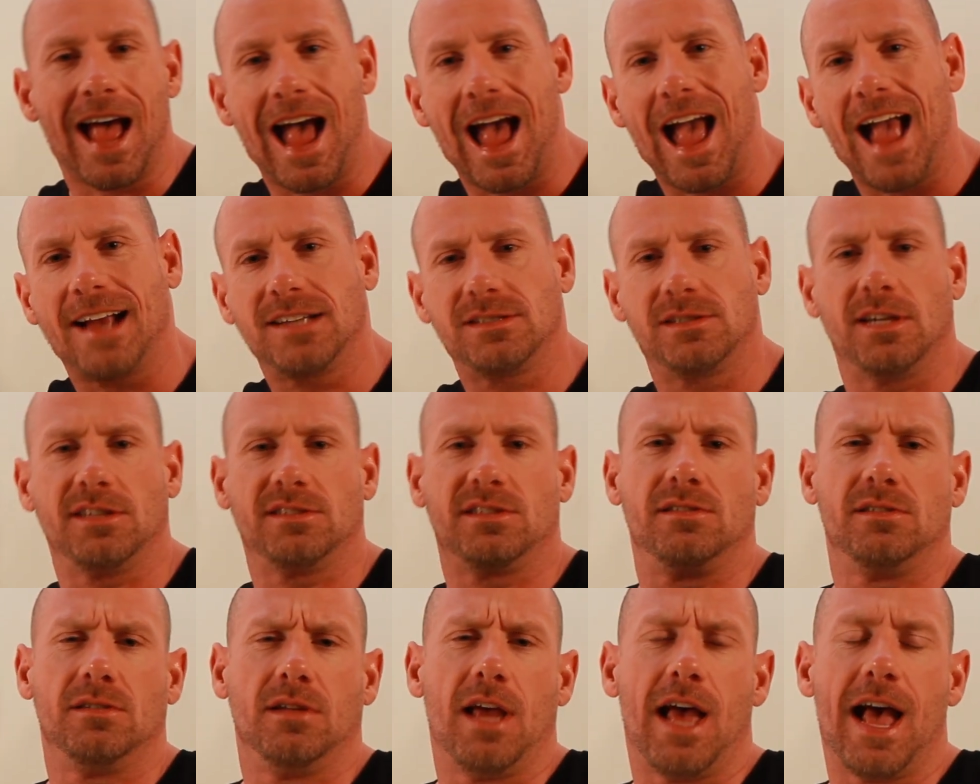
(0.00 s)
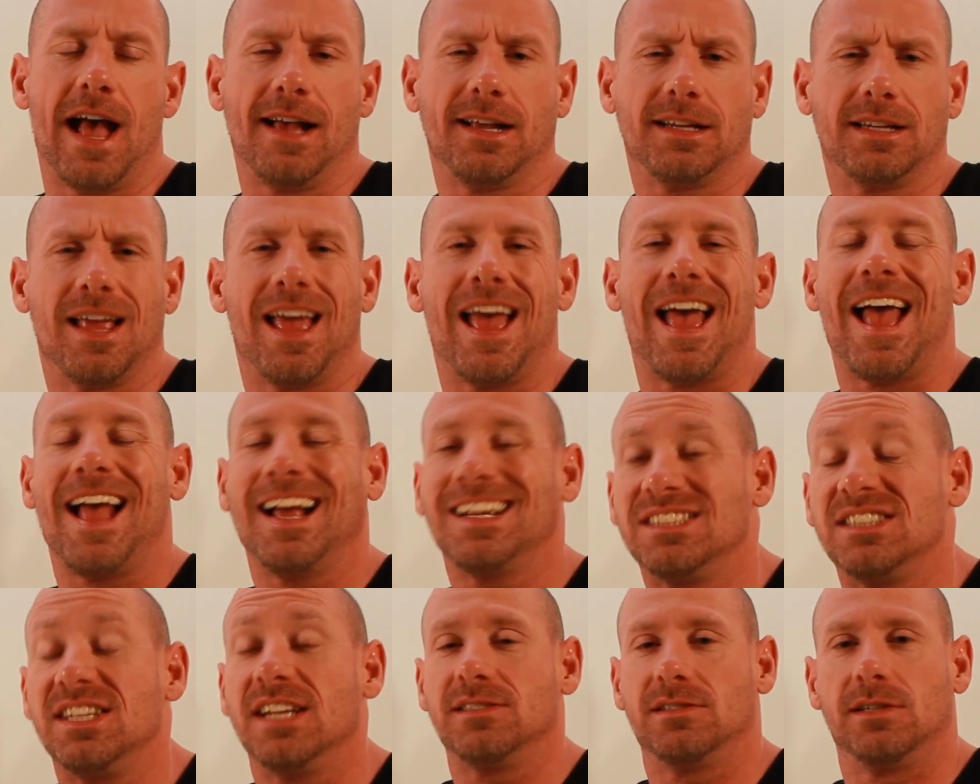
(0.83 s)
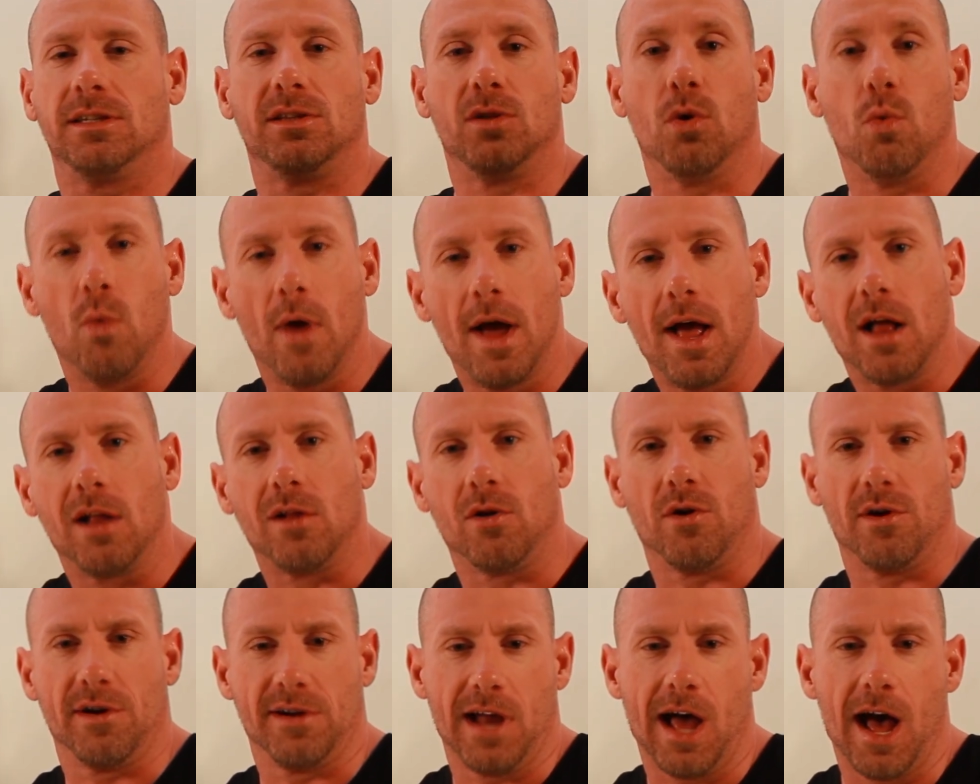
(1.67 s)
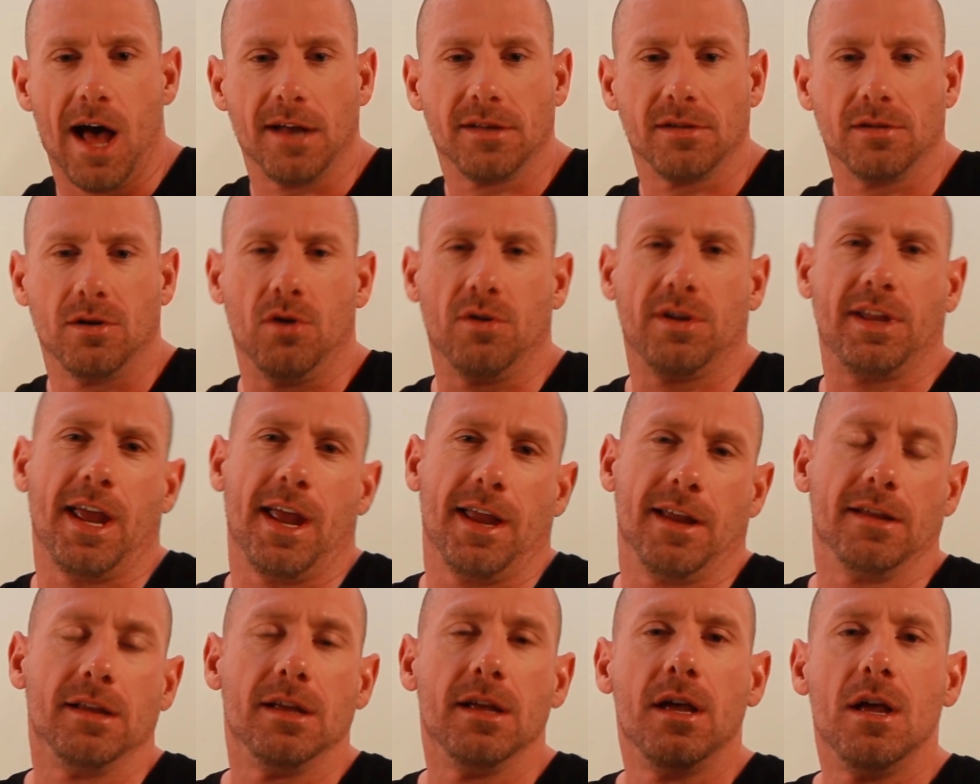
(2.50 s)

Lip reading: accessing the well or not. Okay.